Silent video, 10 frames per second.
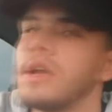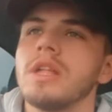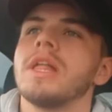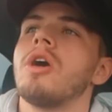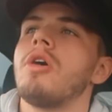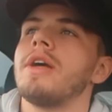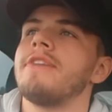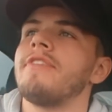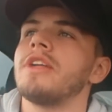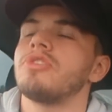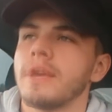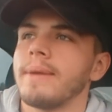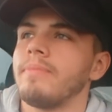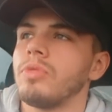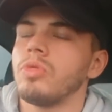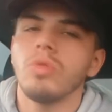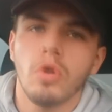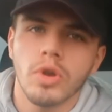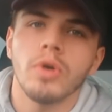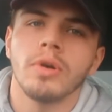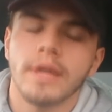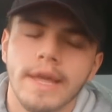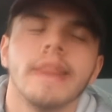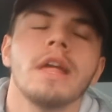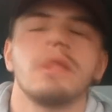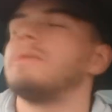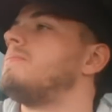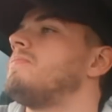It's like, oh, you finished it. Oh no, can I get this?